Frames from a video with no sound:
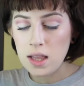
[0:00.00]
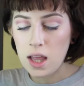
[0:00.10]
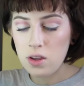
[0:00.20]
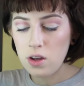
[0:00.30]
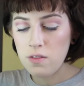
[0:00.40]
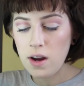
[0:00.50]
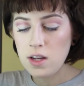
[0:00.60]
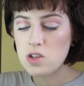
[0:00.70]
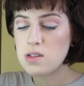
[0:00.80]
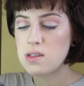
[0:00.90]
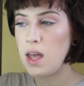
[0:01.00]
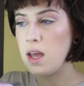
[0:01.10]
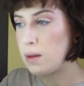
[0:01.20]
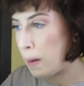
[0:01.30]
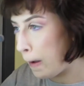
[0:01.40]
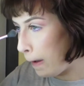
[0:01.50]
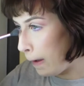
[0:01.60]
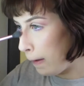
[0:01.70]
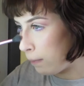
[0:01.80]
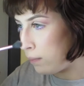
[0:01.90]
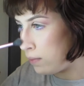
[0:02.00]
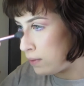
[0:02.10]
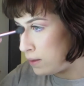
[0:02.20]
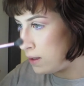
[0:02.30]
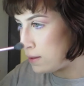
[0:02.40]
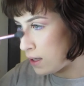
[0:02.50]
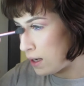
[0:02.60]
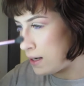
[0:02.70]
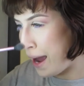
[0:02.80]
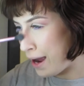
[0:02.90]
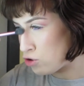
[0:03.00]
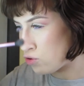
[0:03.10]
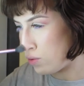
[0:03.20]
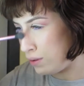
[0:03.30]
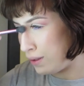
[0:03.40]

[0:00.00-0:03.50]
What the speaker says: they look very just like this like natural,